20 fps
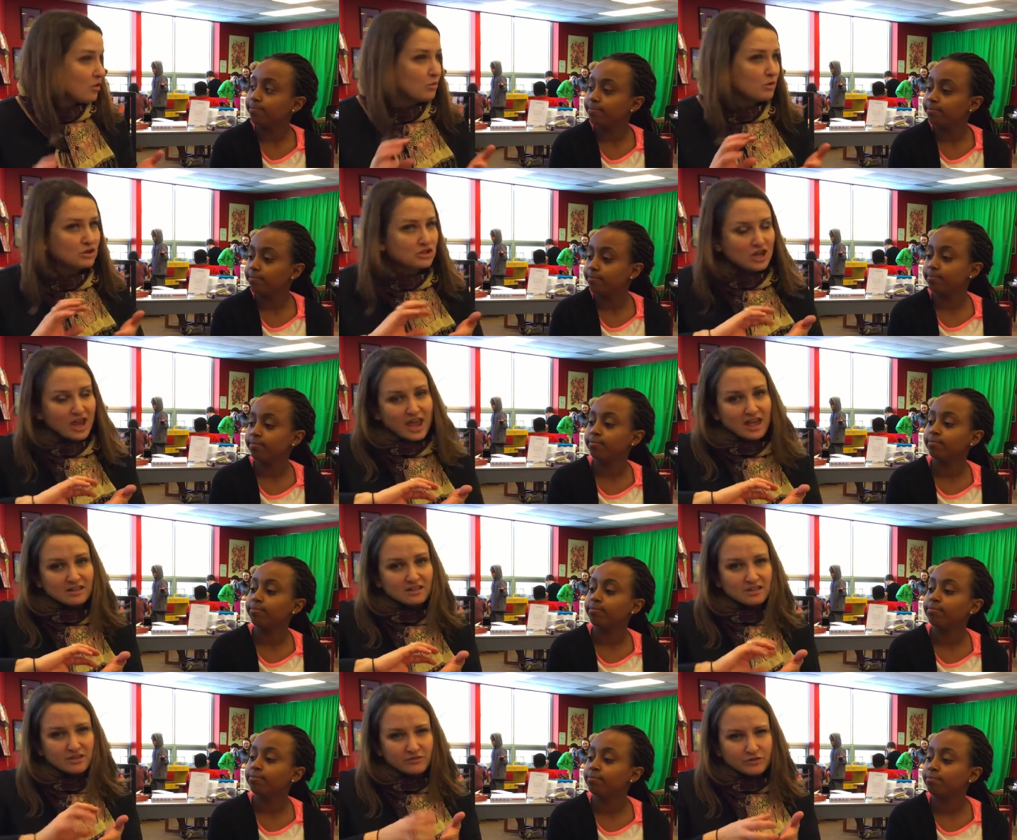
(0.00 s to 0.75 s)
Speaker 1: which
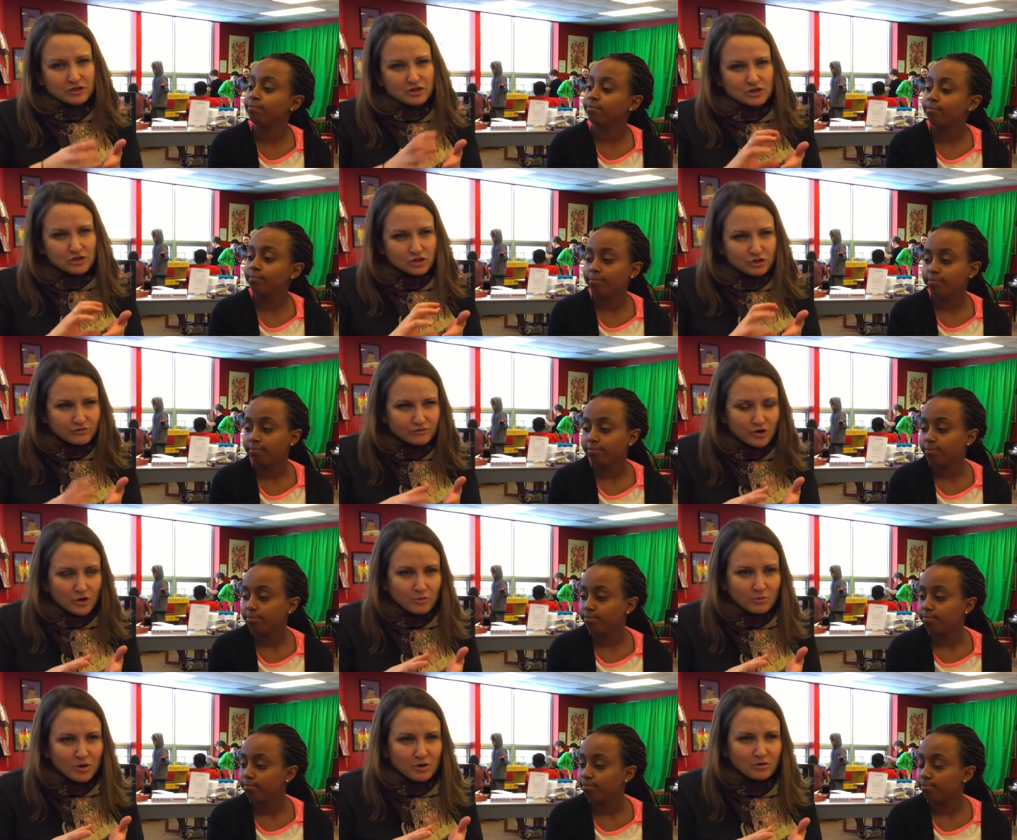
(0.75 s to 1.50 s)
had different
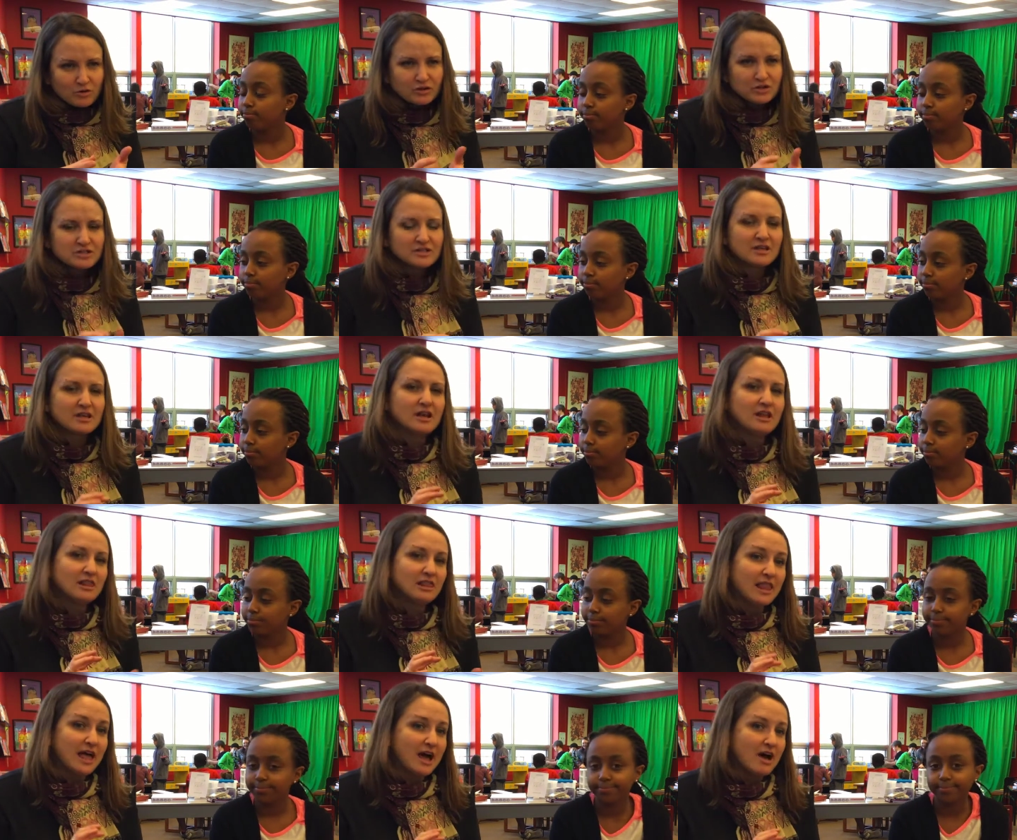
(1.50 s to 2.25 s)
servo motors that
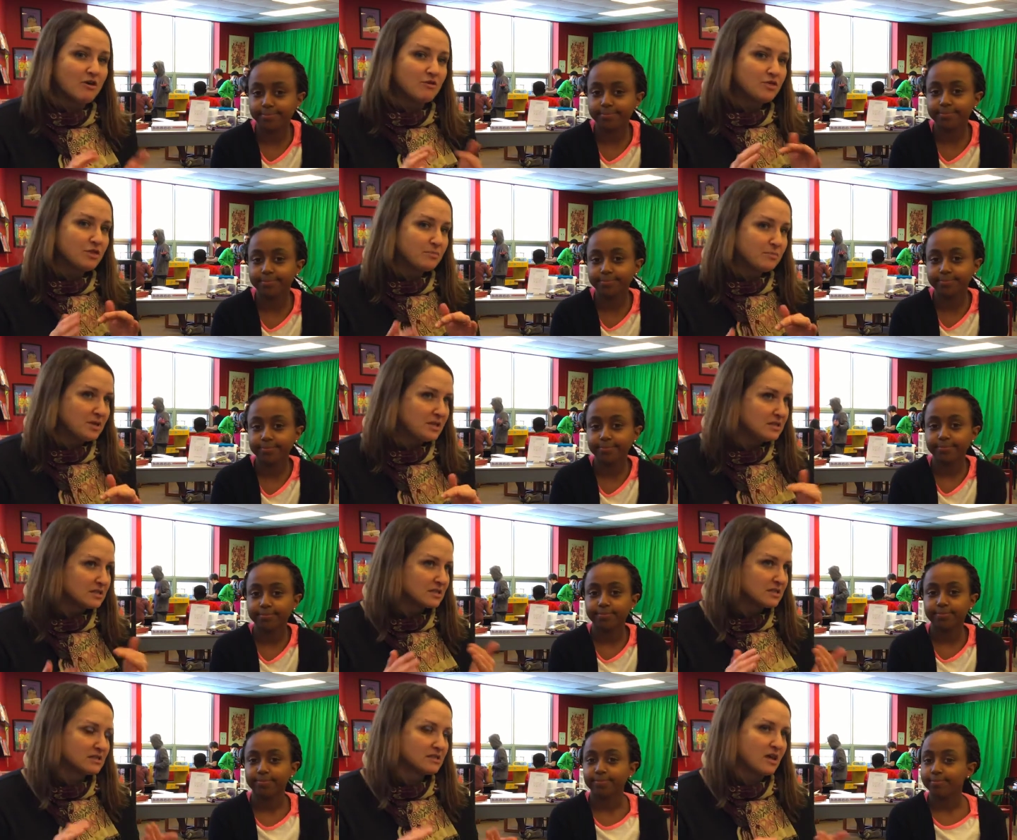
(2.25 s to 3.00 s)
allowed the
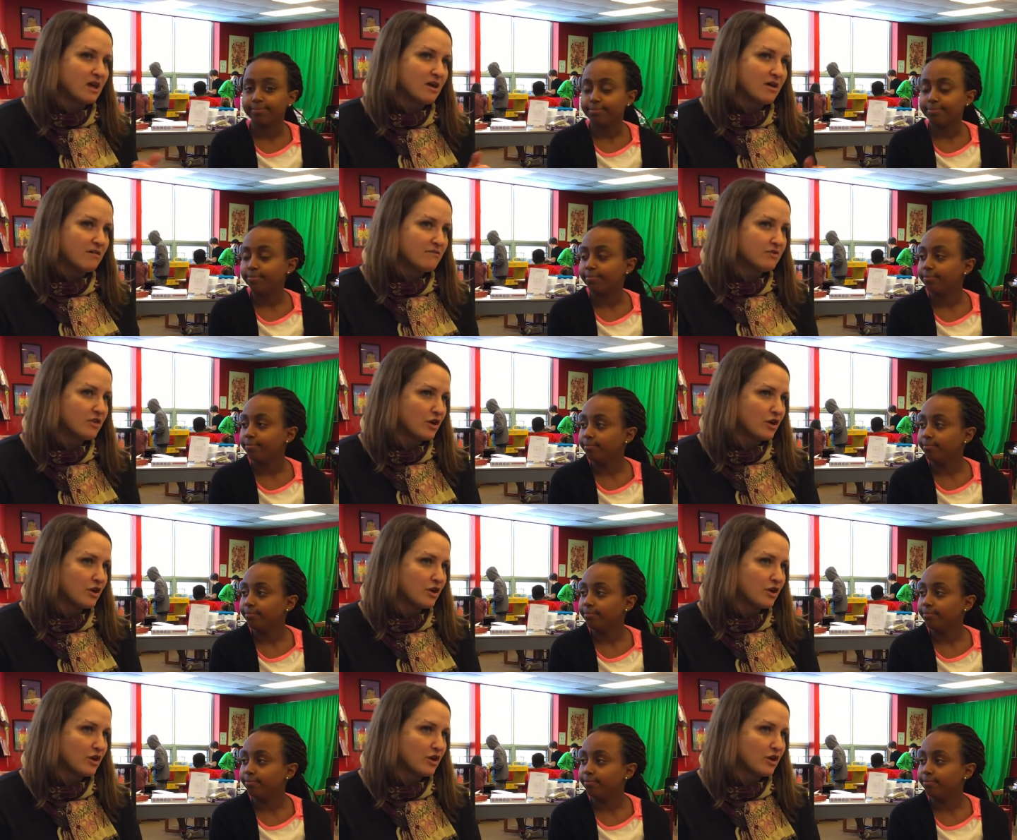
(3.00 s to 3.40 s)
pieces of